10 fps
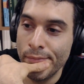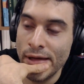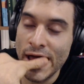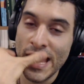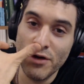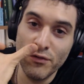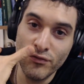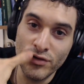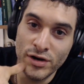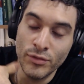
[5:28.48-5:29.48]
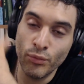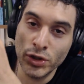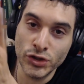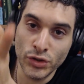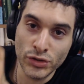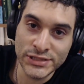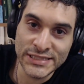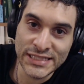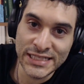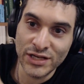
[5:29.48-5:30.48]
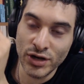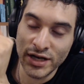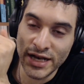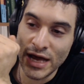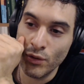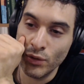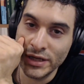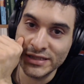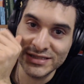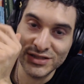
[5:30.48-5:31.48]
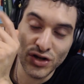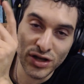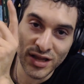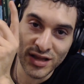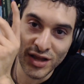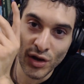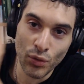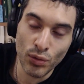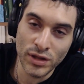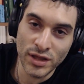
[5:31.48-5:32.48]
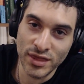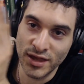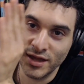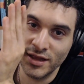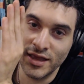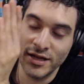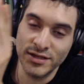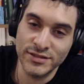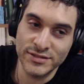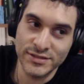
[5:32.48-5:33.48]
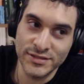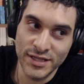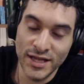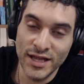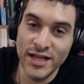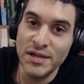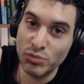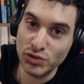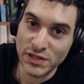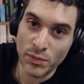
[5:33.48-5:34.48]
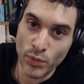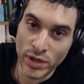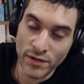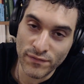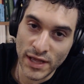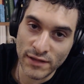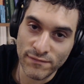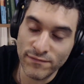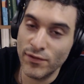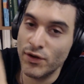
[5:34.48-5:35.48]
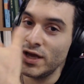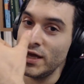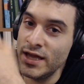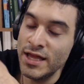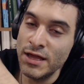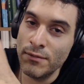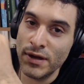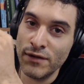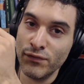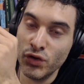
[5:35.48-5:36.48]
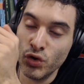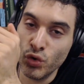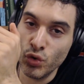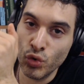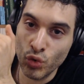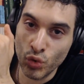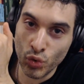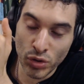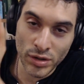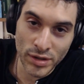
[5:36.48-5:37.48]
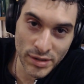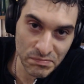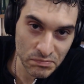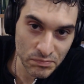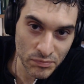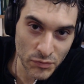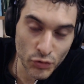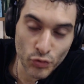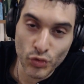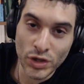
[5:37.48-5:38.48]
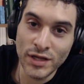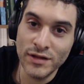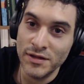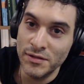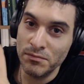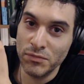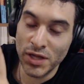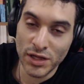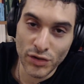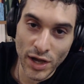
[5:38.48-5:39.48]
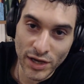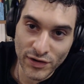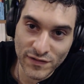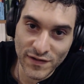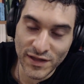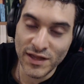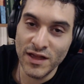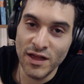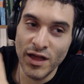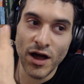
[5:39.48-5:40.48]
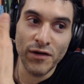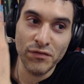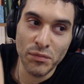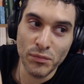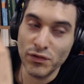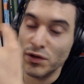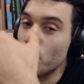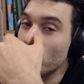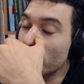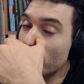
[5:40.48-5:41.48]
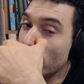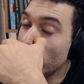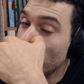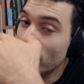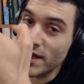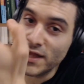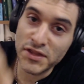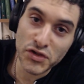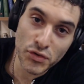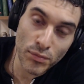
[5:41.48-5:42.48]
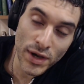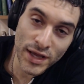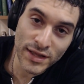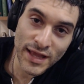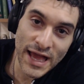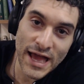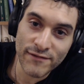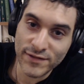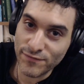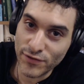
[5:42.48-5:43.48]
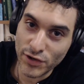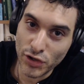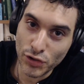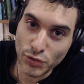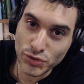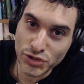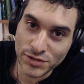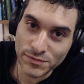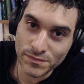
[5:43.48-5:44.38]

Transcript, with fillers: however, what you're seeing right now is not the only thing that is the Muslim way of life. Okay. If you read the entirety of the Muslim way of life, you might have a different conclusion.